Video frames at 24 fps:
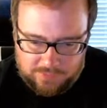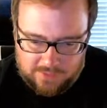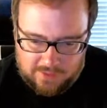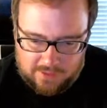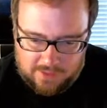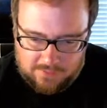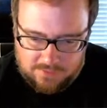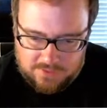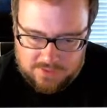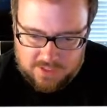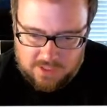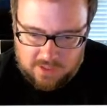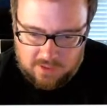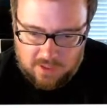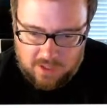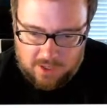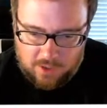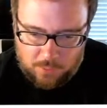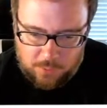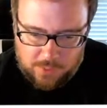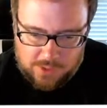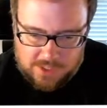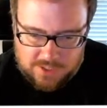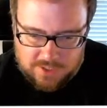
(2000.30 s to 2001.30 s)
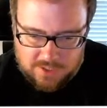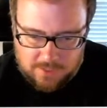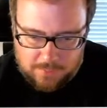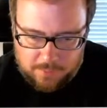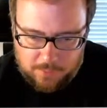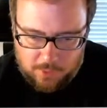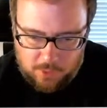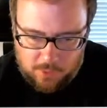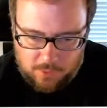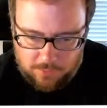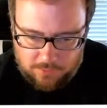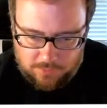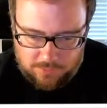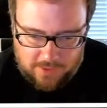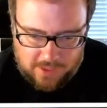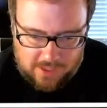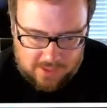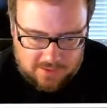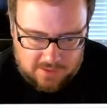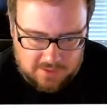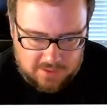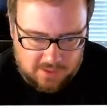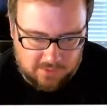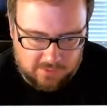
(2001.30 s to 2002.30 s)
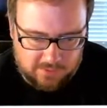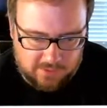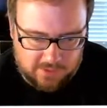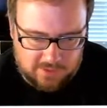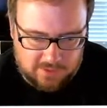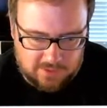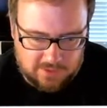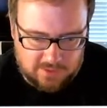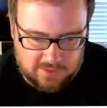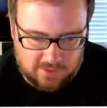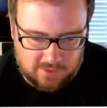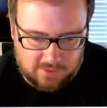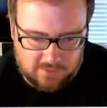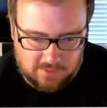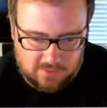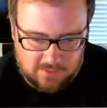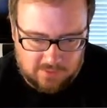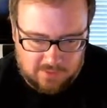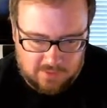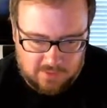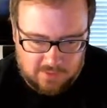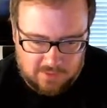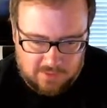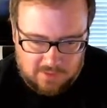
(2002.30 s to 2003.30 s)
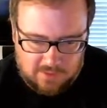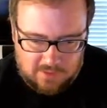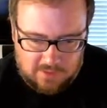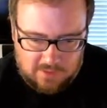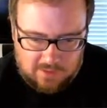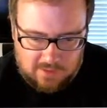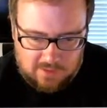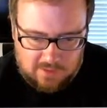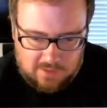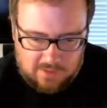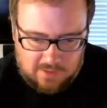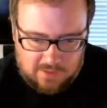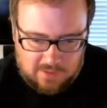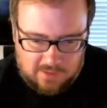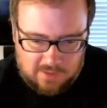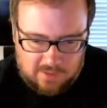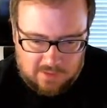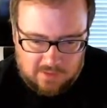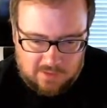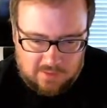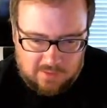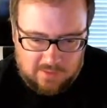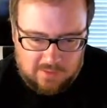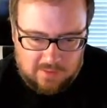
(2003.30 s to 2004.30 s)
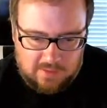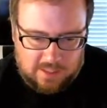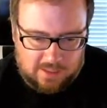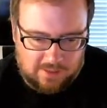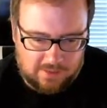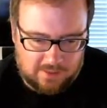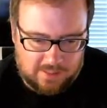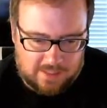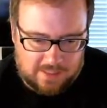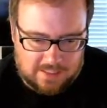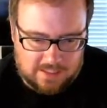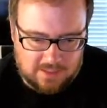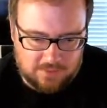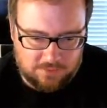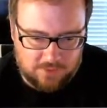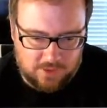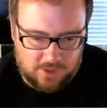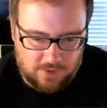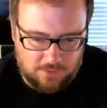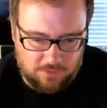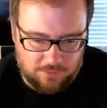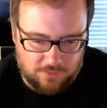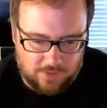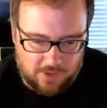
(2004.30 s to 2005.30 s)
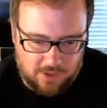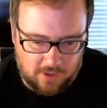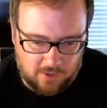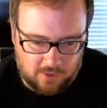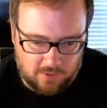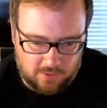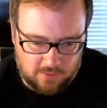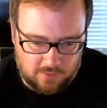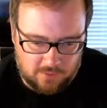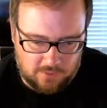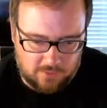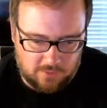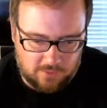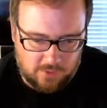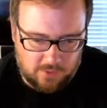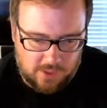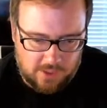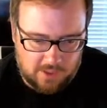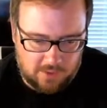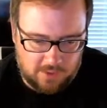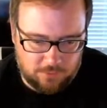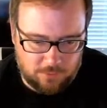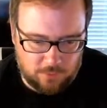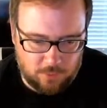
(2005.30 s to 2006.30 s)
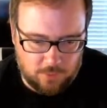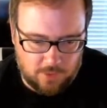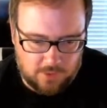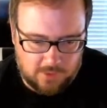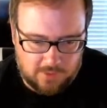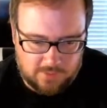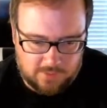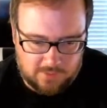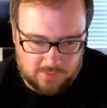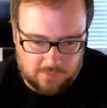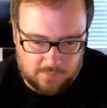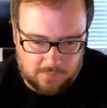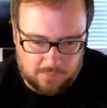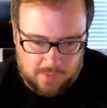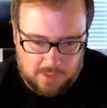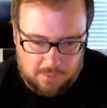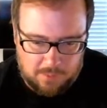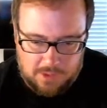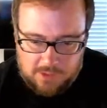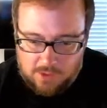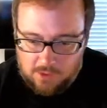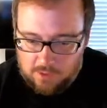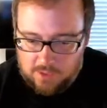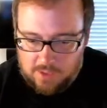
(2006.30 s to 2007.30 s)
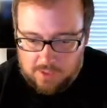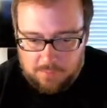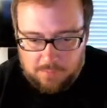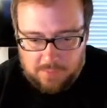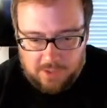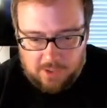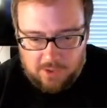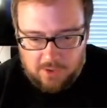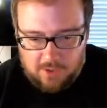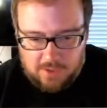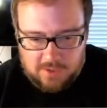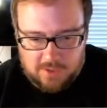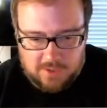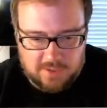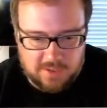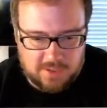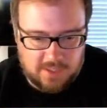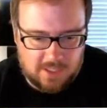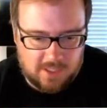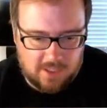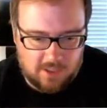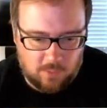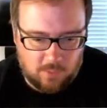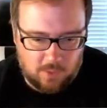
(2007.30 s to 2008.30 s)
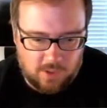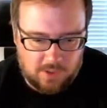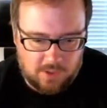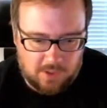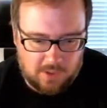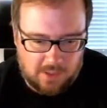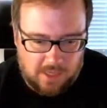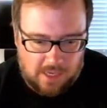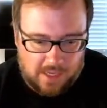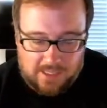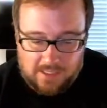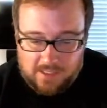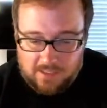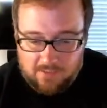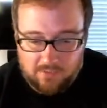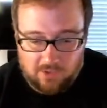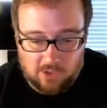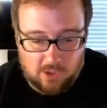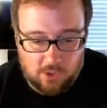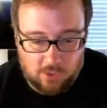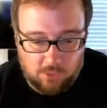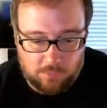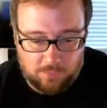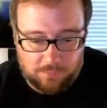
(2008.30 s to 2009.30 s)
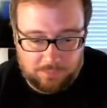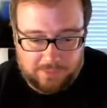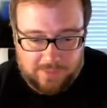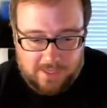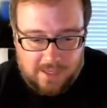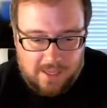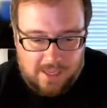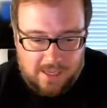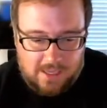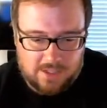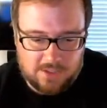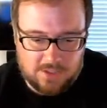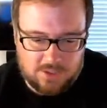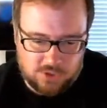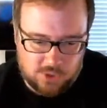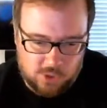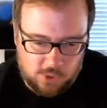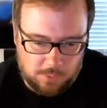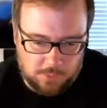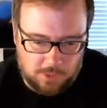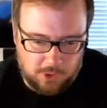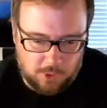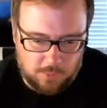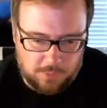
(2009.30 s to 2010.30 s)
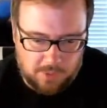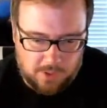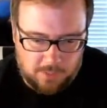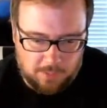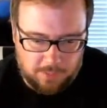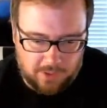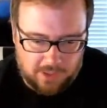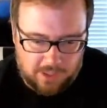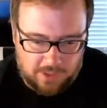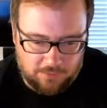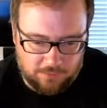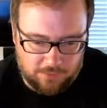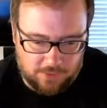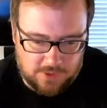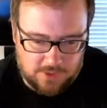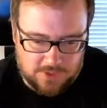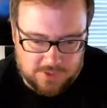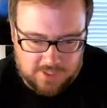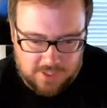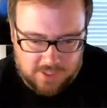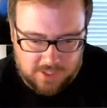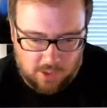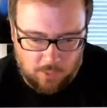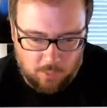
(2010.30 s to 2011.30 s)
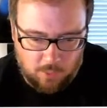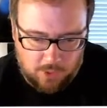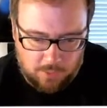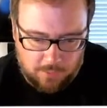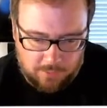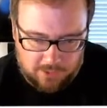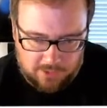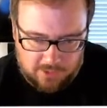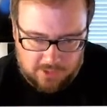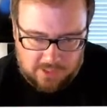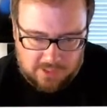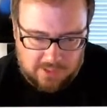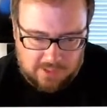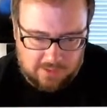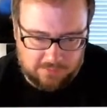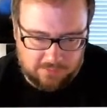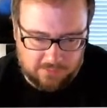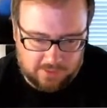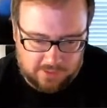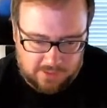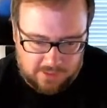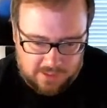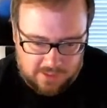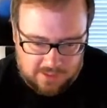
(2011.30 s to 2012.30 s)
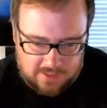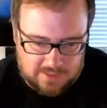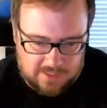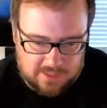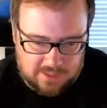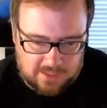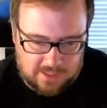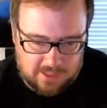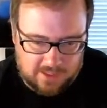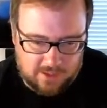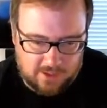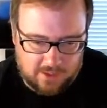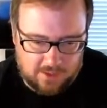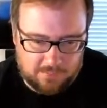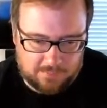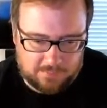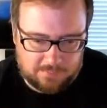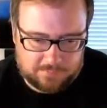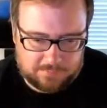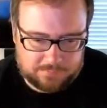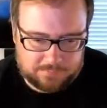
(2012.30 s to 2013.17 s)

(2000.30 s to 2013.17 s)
I've seen a lot of reasonable fans give it, so... I think that's a very fair rating for it. Maybe they'll get better on the second one. I didn't even know... I assumed there'd be a plan for a second one, but they definitely kind of set that up.